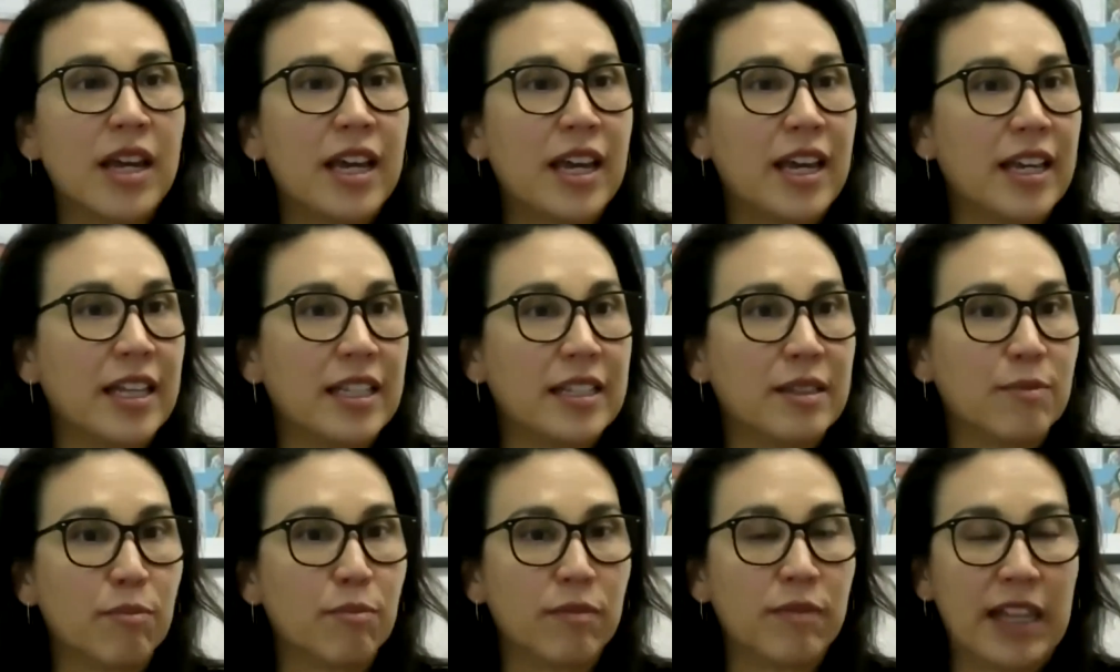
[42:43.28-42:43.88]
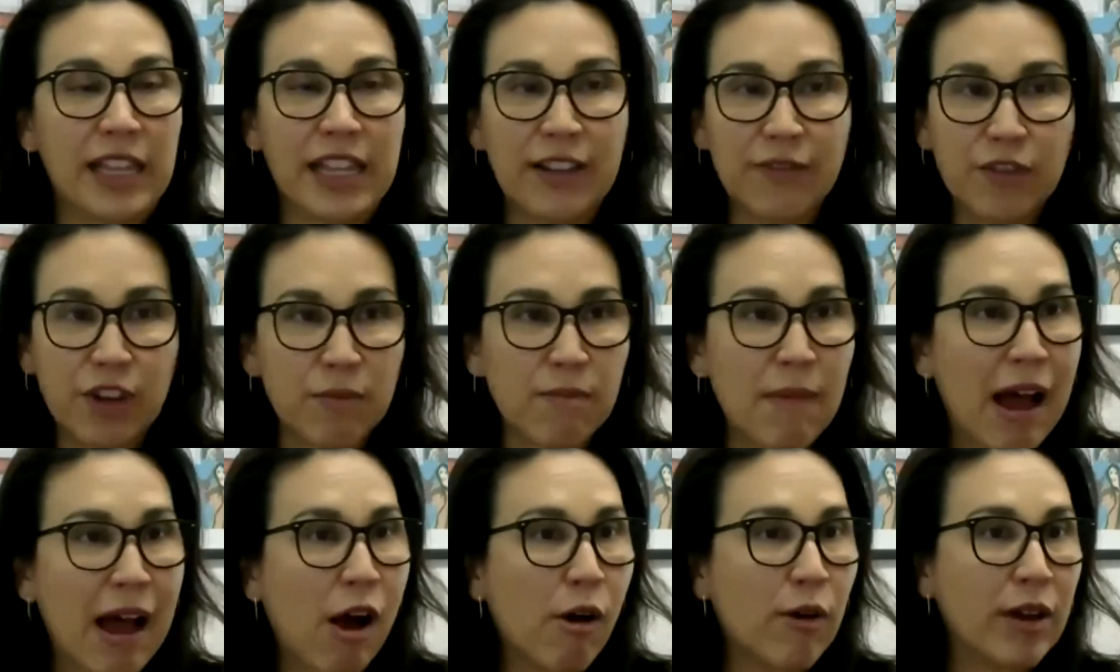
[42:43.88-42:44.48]
They lived on
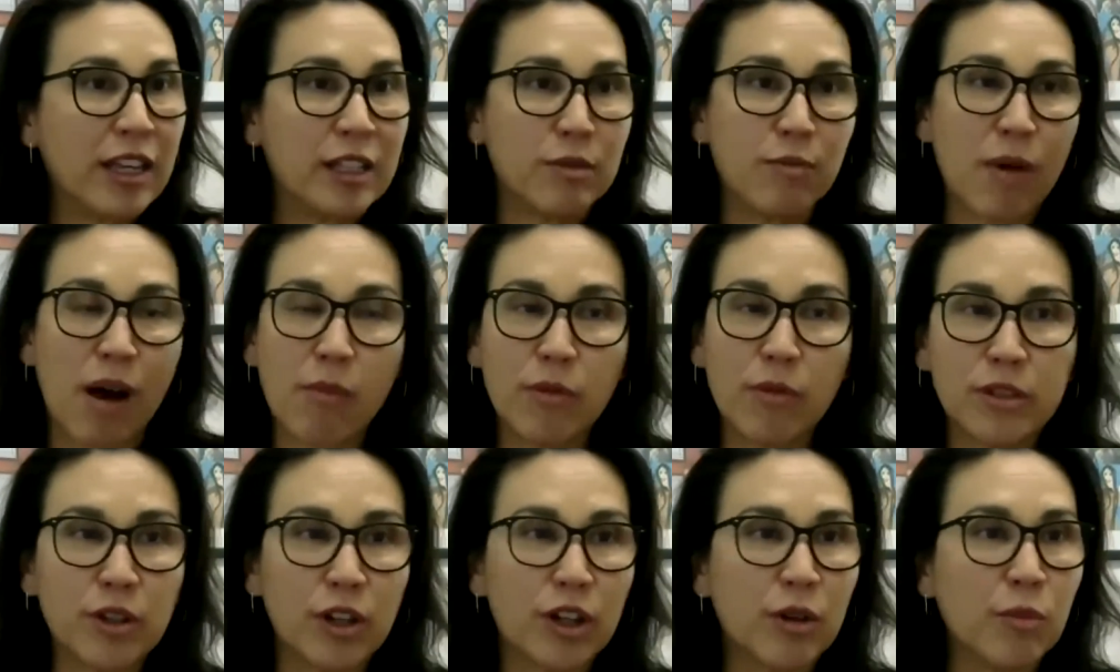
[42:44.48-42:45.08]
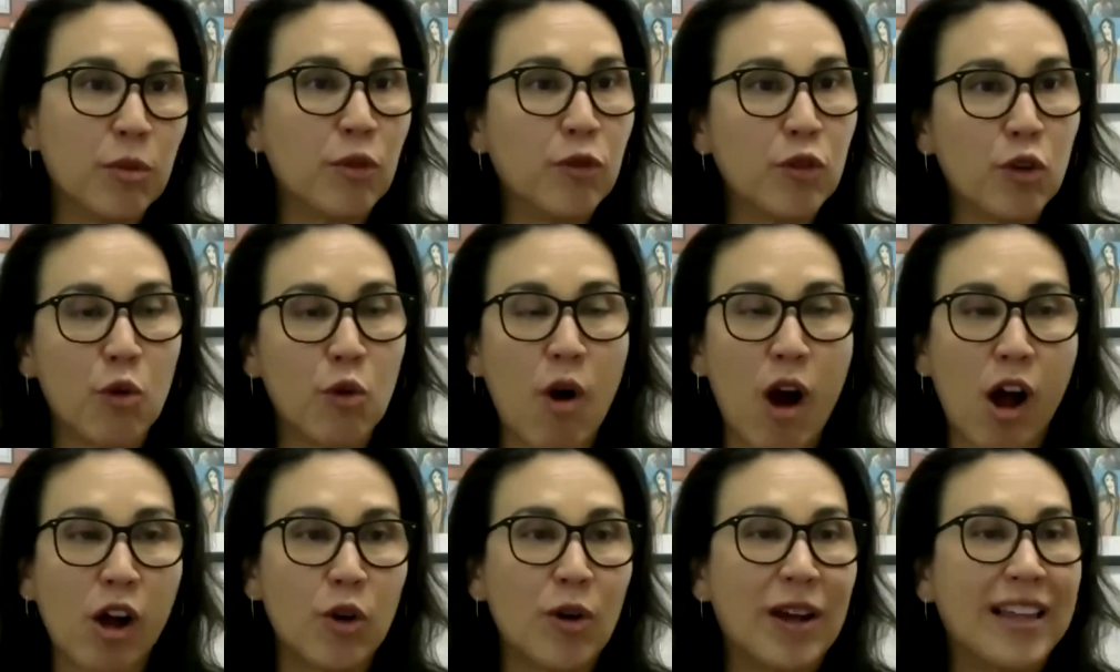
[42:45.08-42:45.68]
Maui. His mom was going to move to
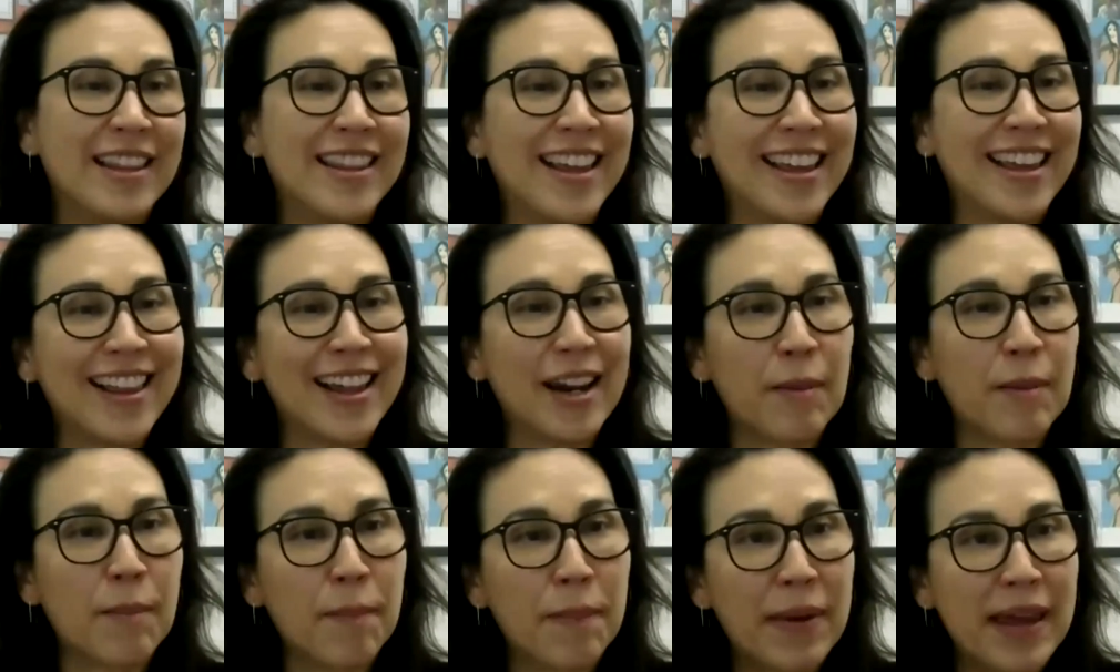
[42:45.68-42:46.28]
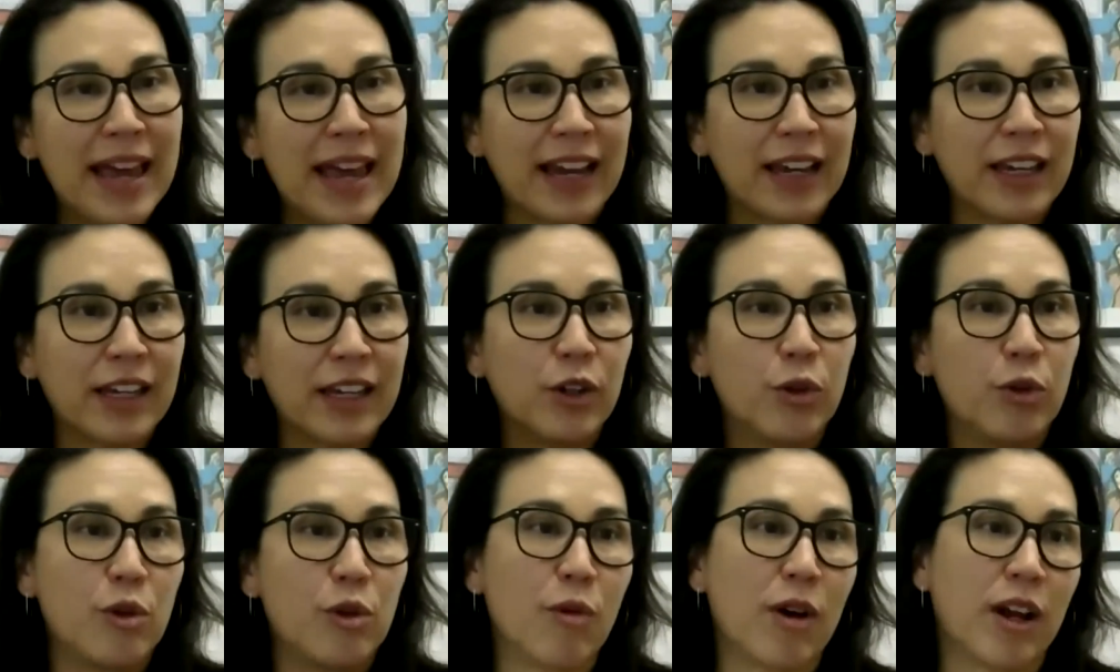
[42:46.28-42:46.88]
Oahu, and they let him pick
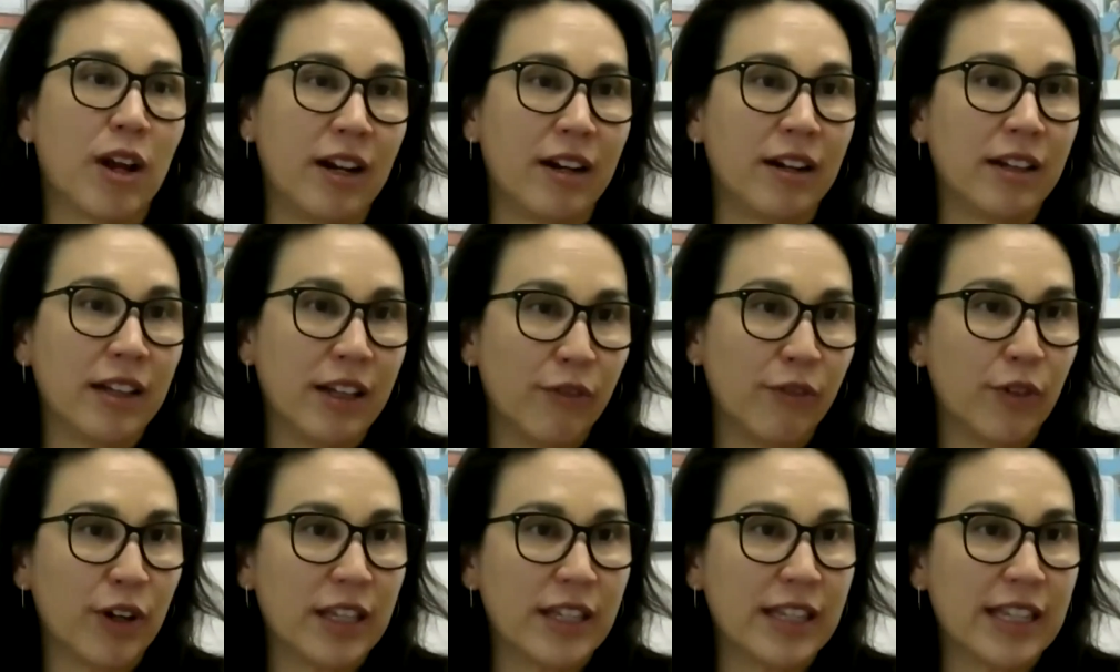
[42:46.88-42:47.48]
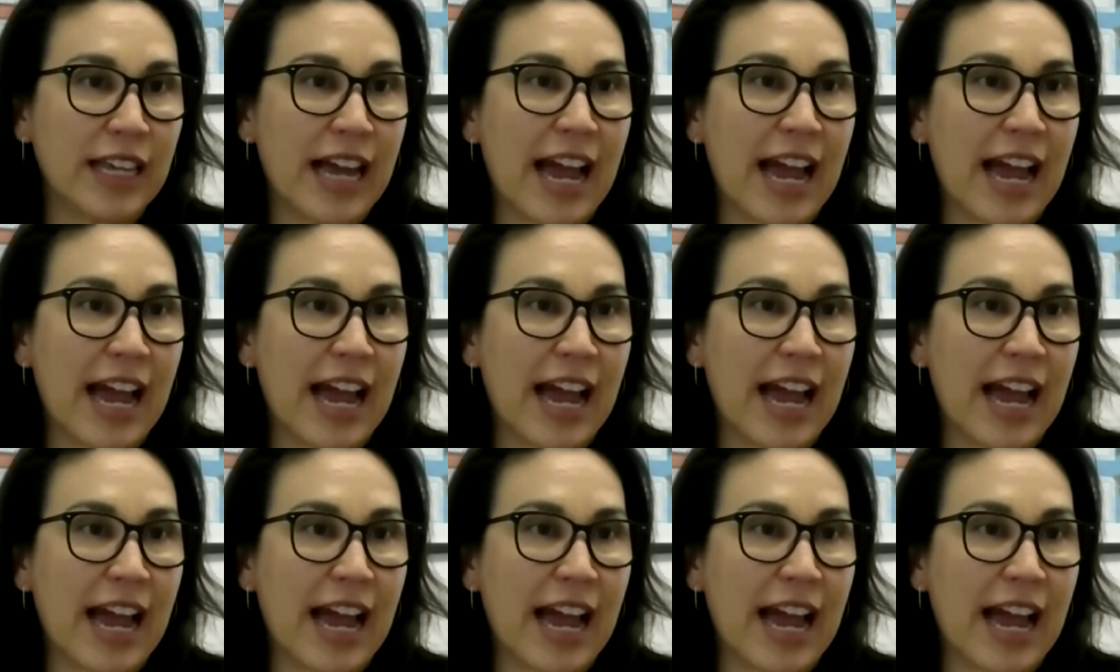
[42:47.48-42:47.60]
who he wanted to live with.